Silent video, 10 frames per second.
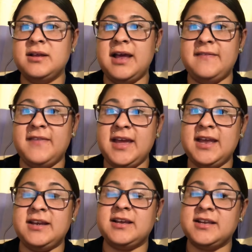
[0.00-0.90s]
And
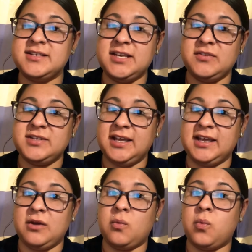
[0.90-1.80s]
then continue
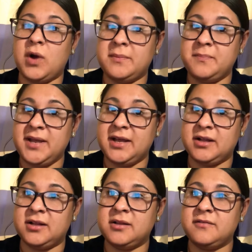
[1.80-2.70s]
taking 1
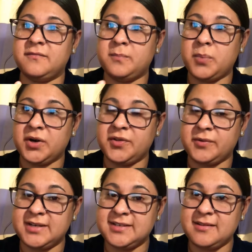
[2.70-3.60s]
pill per the
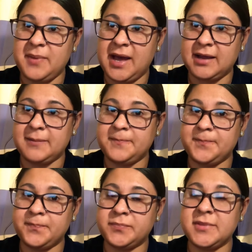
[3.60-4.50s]
rest of the pack.
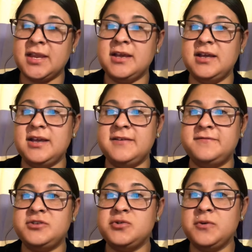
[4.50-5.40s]
If
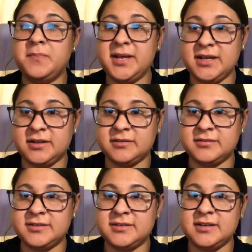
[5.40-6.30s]
2
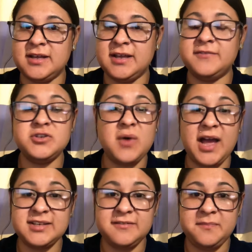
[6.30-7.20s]

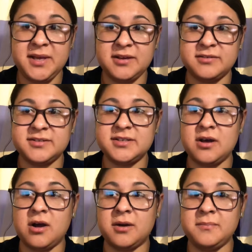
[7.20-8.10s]
active pills
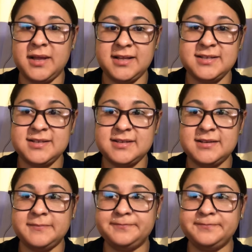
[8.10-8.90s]
are missed